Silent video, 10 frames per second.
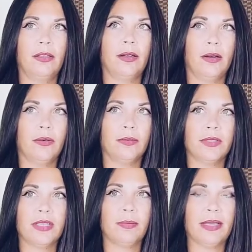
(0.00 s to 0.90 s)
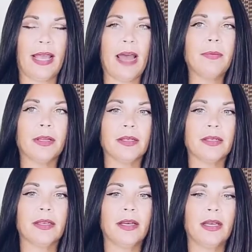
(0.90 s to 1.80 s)
you know, something happened.
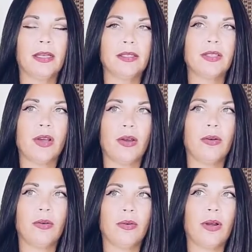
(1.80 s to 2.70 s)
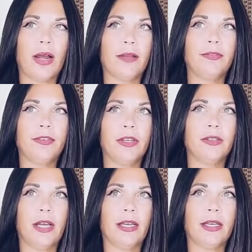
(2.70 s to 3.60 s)
So I
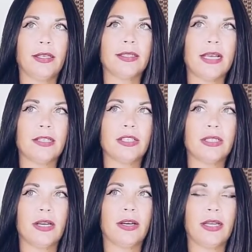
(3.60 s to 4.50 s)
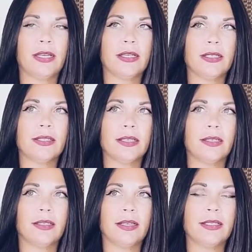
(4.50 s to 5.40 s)
feel like Sagittarius,
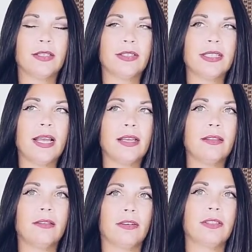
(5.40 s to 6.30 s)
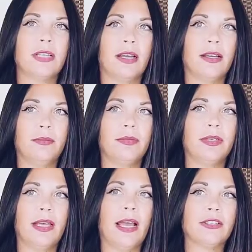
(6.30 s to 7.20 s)
because they're saying third time,
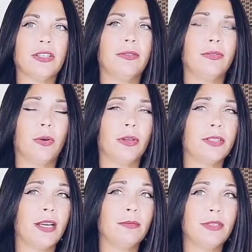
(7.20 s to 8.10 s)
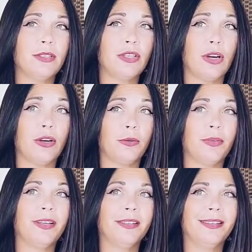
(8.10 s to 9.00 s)
actually fourth time's a
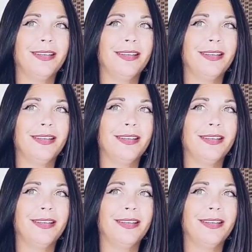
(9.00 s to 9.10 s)
charm,